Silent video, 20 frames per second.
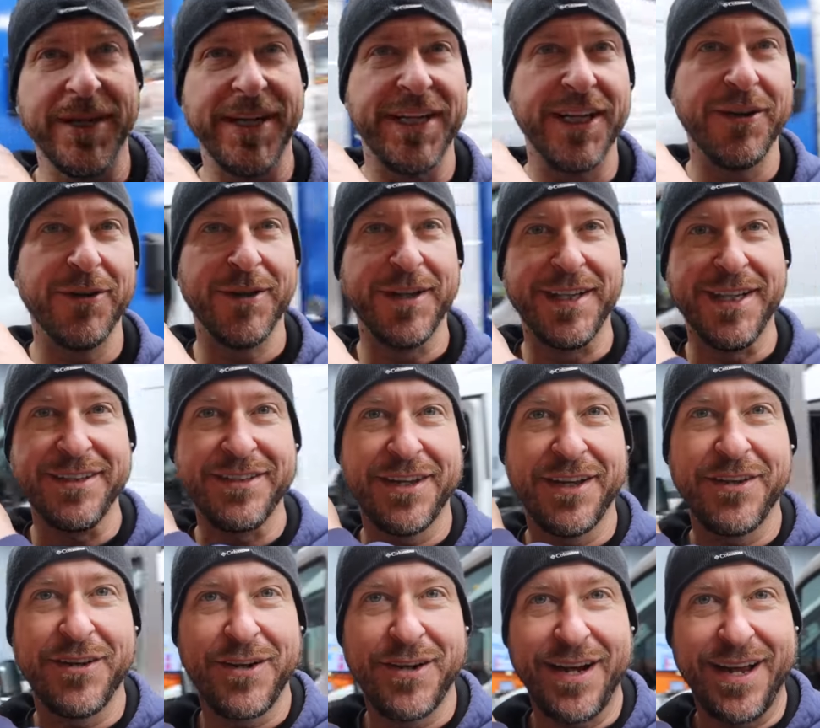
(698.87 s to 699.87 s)
radio in this
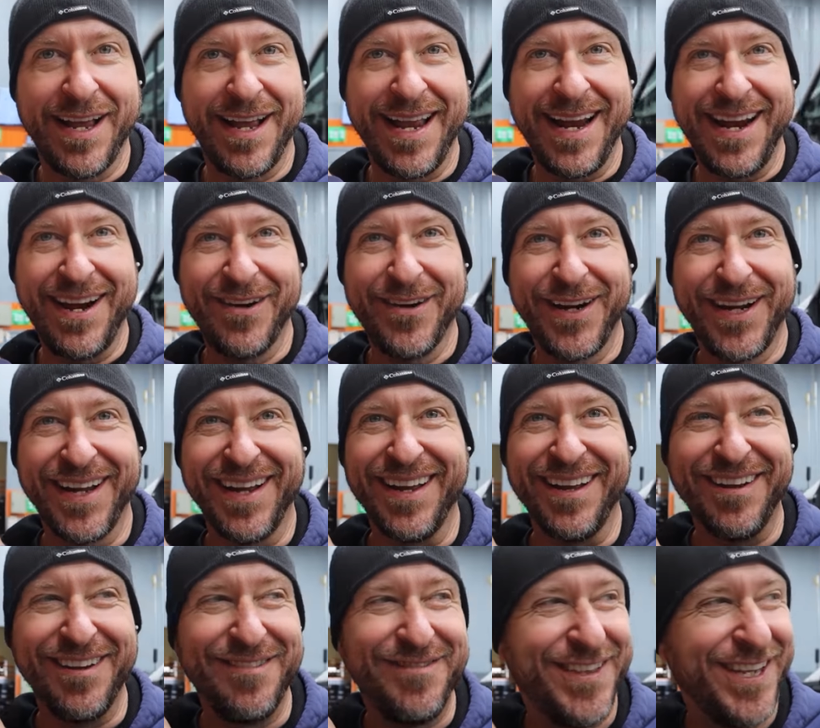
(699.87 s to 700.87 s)
other area
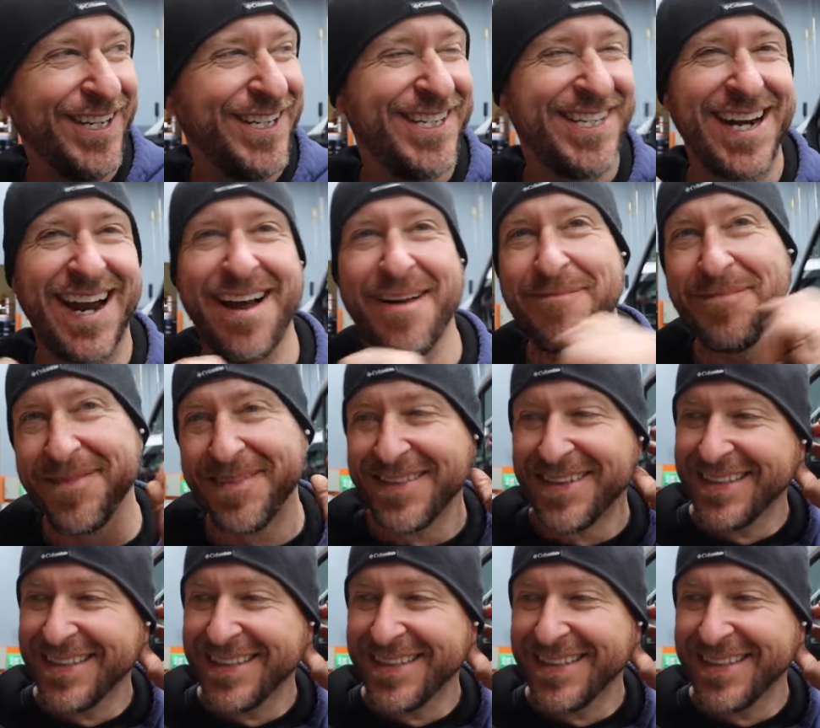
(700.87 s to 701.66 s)
of the shop.